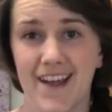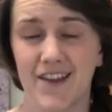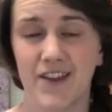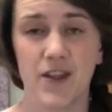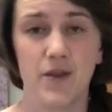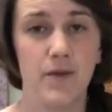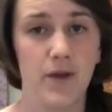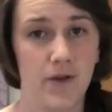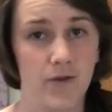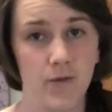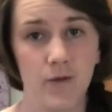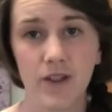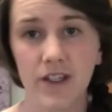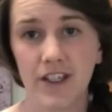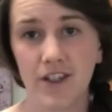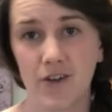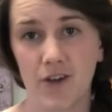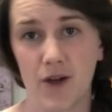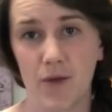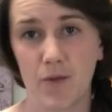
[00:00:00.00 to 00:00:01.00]
They've been really
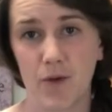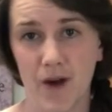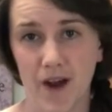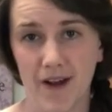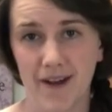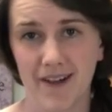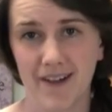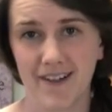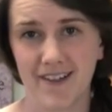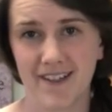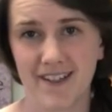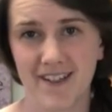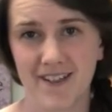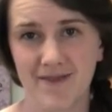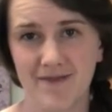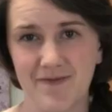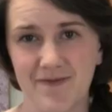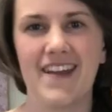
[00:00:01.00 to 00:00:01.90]
great products.